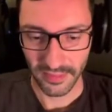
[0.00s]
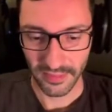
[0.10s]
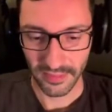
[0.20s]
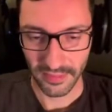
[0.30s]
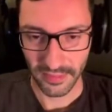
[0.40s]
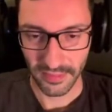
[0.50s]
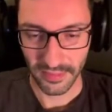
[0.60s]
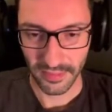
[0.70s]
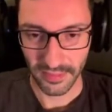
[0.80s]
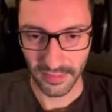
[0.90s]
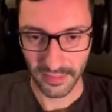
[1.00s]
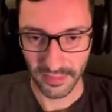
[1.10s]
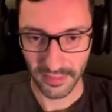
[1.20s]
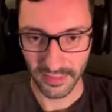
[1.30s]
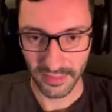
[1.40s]

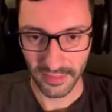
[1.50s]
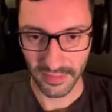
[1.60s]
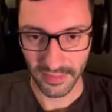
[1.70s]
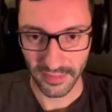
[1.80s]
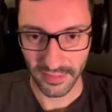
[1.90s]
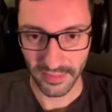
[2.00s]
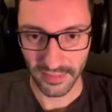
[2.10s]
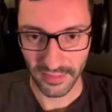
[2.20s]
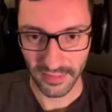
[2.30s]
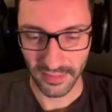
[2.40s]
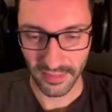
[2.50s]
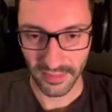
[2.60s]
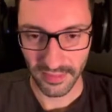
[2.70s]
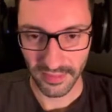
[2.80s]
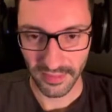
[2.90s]

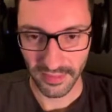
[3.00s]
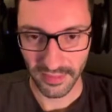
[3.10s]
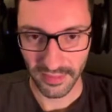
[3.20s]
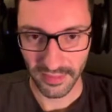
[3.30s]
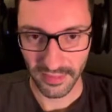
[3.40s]
No words are spoken by the person on screen.